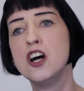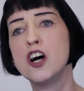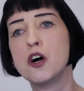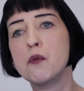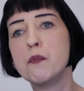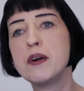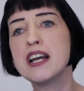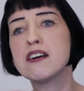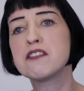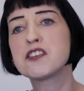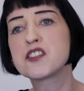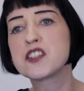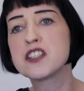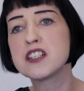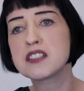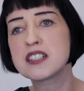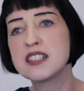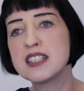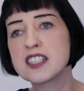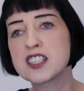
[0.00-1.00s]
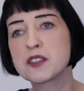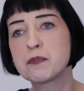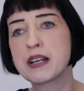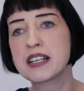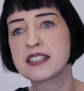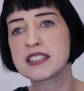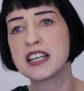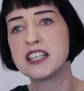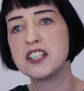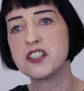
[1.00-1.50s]
and we have certain
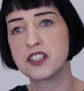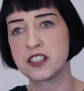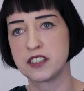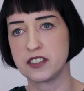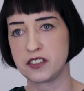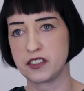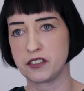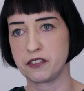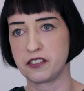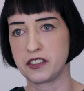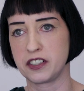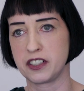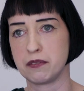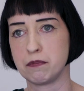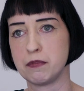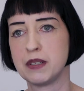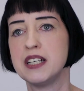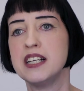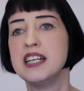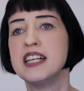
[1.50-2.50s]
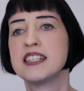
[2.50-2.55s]
expectations of them